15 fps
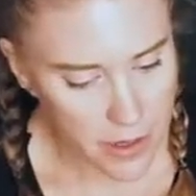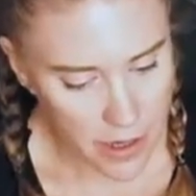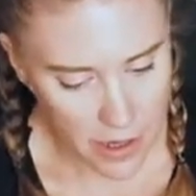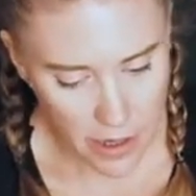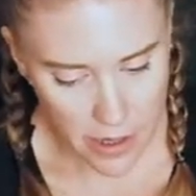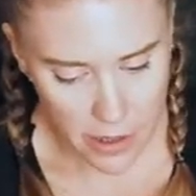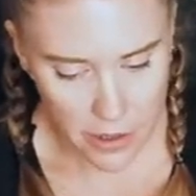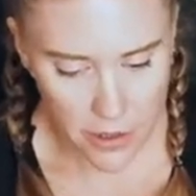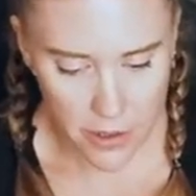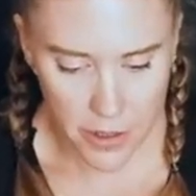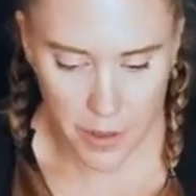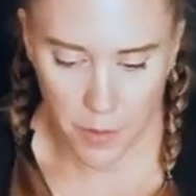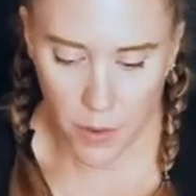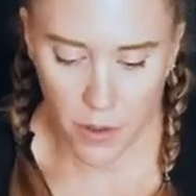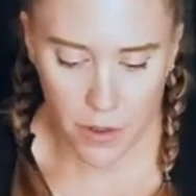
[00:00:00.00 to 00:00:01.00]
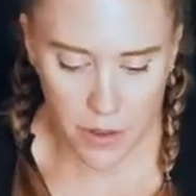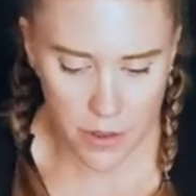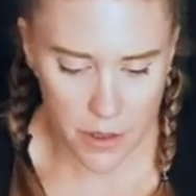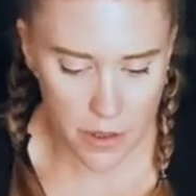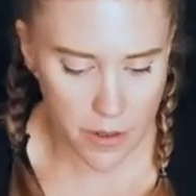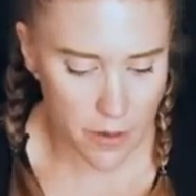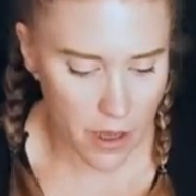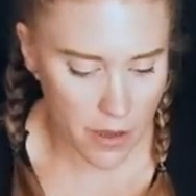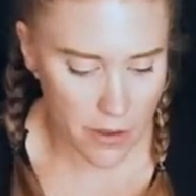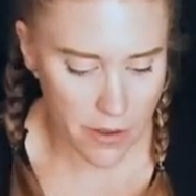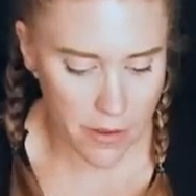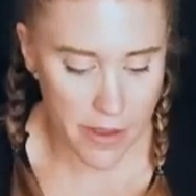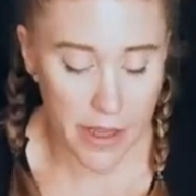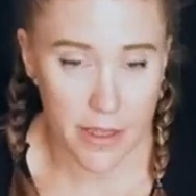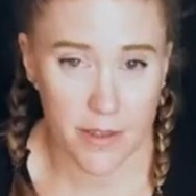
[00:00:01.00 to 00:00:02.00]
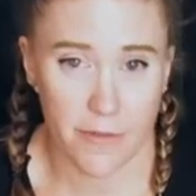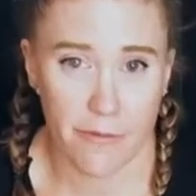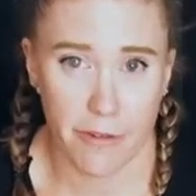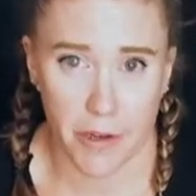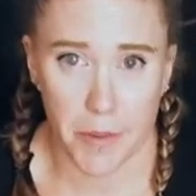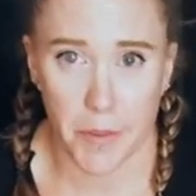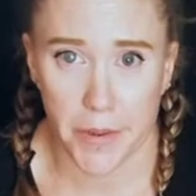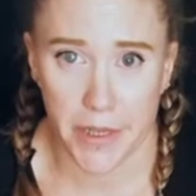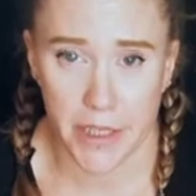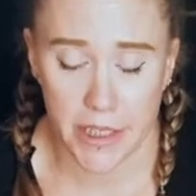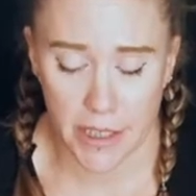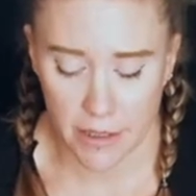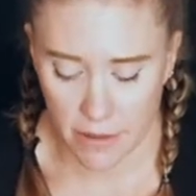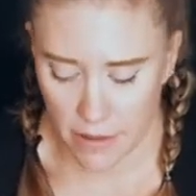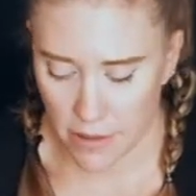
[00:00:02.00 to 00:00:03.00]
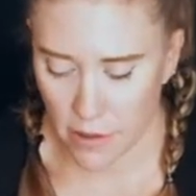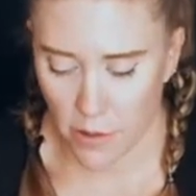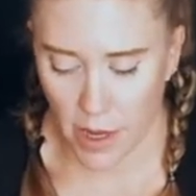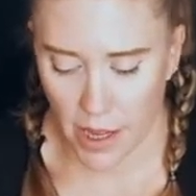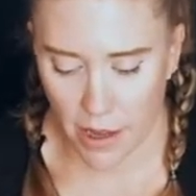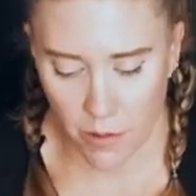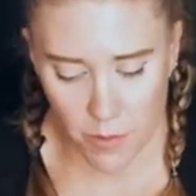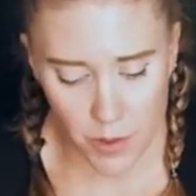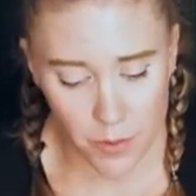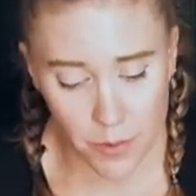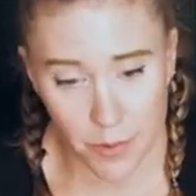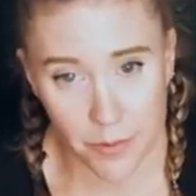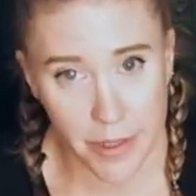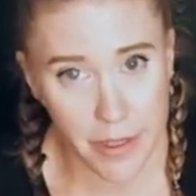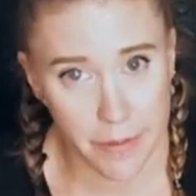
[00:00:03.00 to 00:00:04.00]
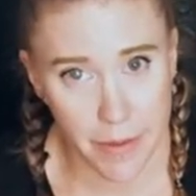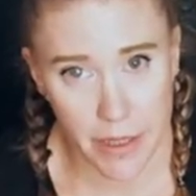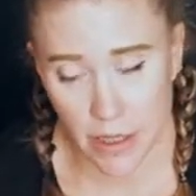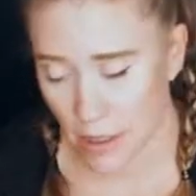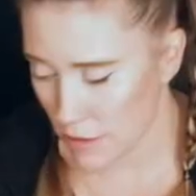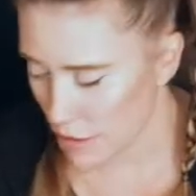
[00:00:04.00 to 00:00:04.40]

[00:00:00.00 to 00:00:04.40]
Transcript: a cookie mold, although that is very pointy, so I almost wouldn't recommend it